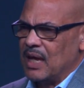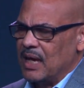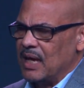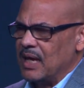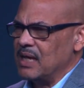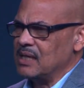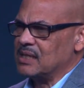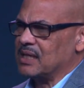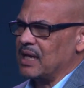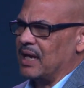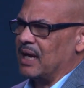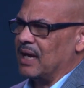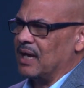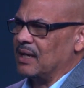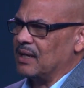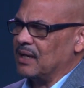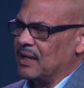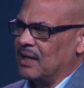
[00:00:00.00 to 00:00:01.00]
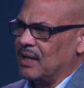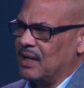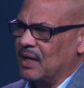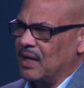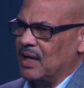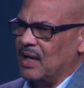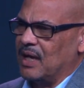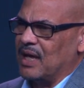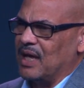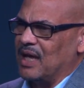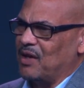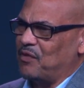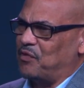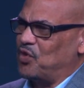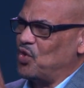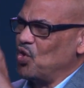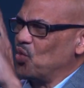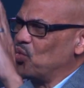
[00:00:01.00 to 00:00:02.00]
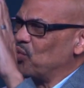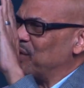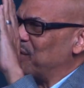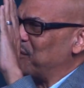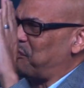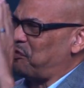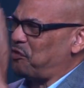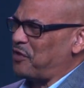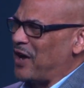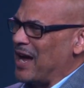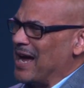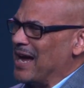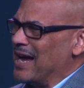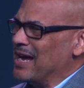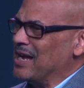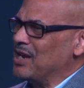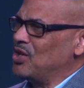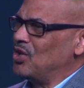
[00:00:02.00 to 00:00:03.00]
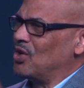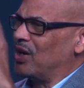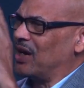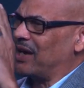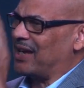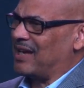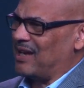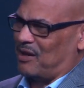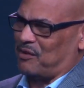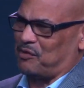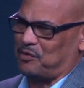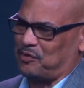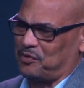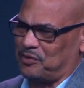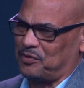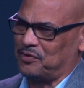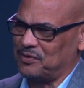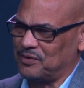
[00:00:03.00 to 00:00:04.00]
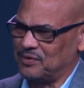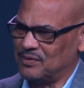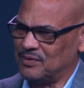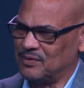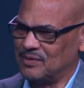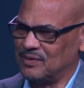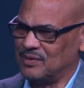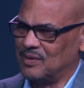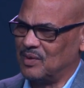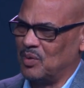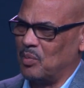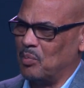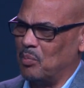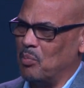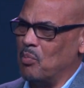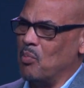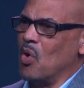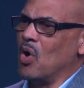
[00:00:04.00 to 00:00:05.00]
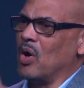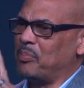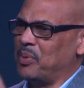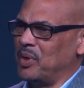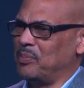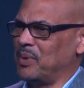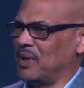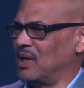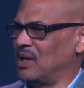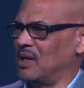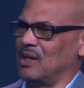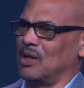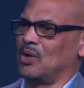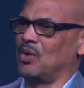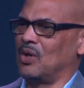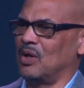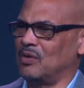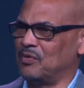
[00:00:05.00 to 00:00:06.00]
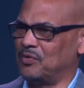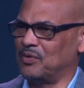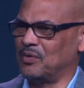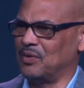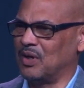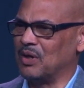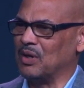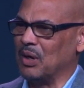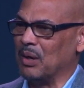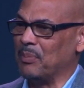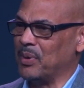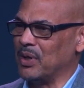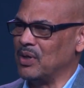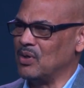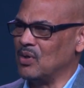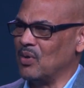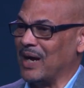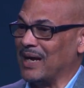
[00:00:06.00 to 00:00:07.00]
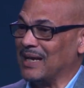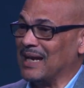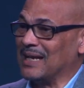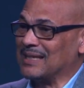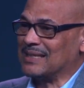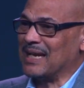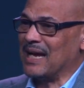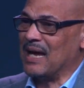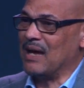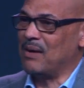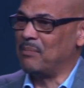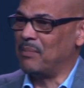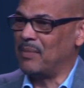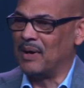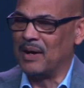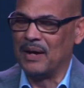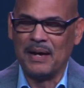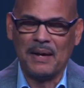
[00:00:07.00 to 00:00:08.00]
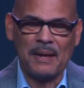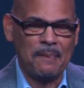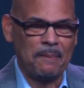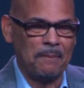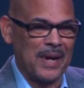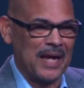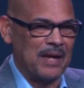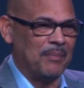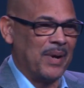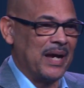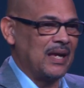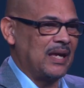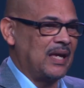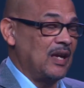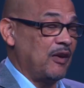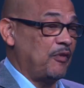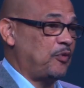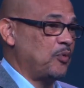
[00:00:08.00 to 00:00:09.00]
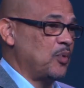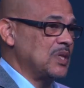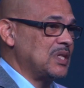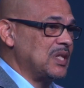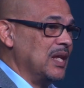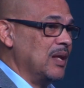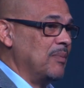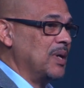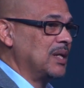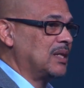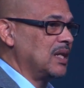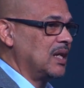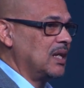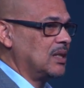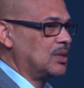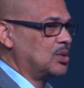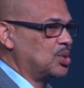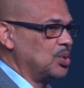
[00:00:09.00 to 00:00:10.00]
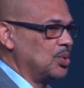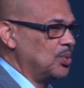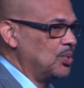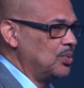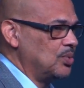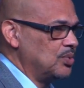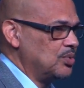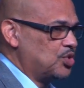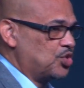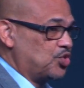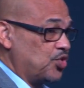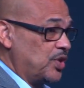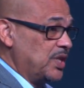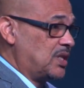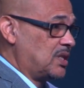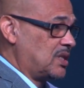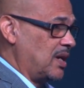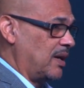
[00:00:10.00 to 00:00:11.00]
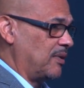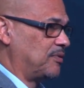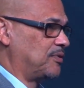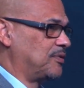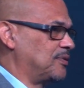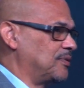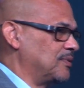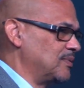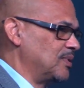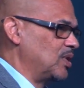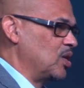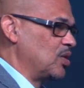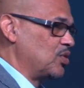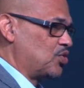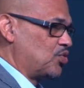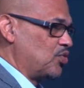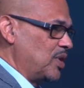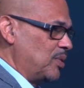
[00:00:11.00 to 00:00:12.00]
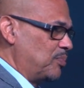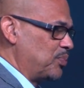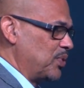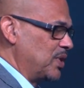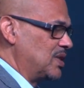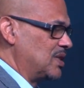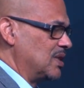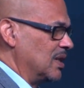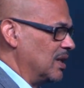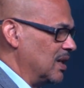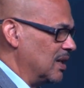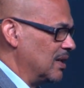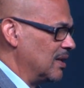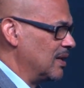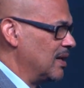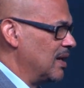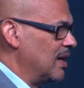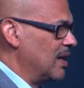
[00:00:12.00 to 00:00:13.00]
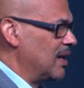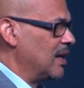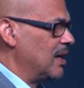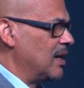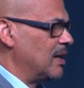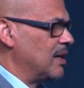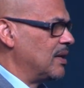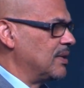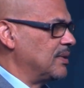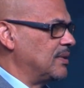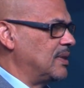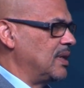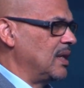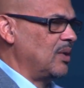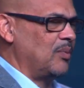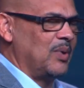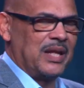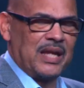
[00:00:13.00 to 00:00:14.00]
He said, if you refine your gift, more people are going to call upon you. At that time, my gift was limited to street stuff, you know, street preaching and dealing with